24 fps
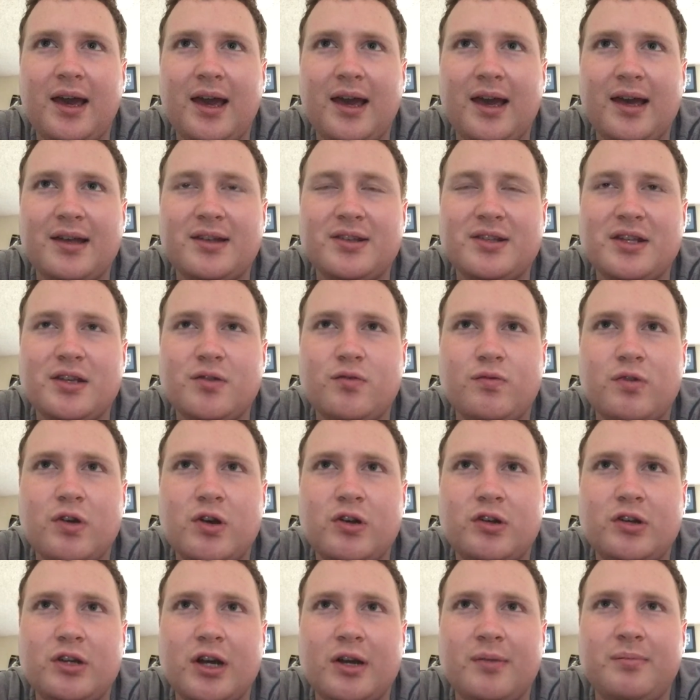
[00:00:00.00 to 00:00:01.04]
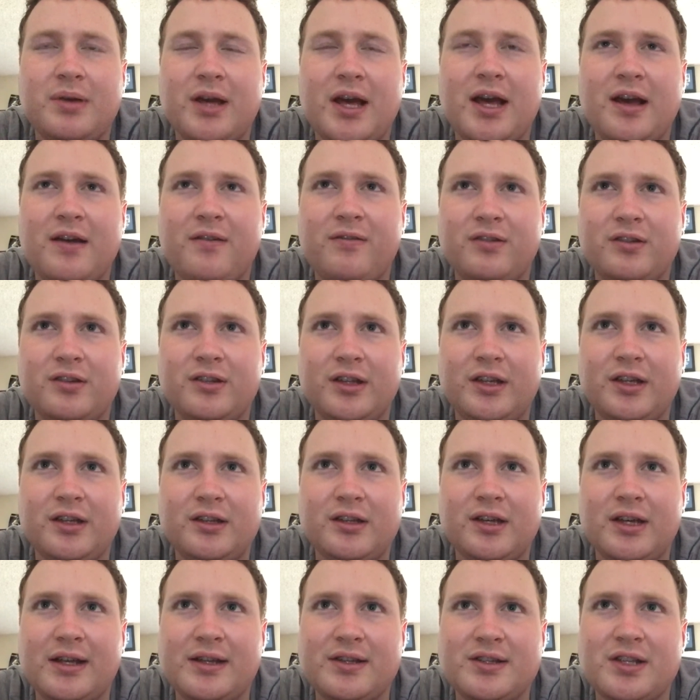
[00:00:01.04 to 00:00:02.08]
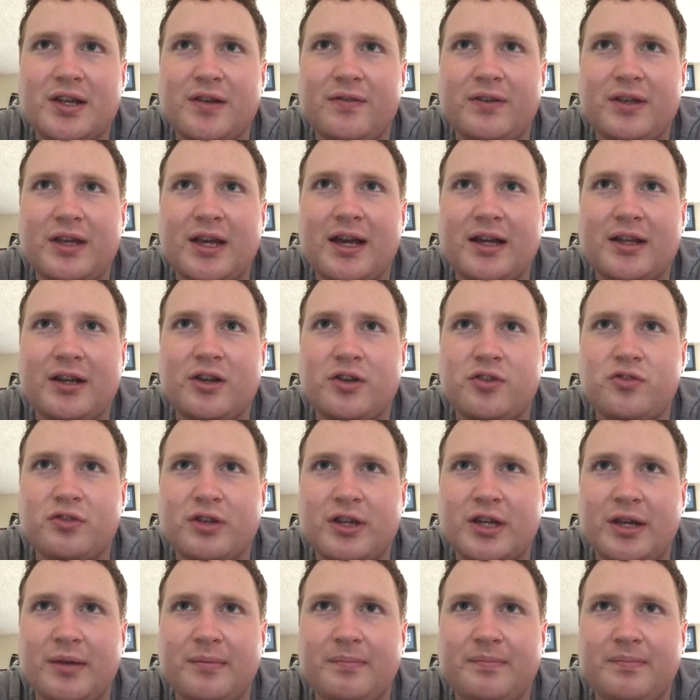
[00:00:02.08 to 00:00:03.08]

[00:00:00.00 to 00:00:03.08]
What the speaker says: as he woke up heavily as if he had a dream.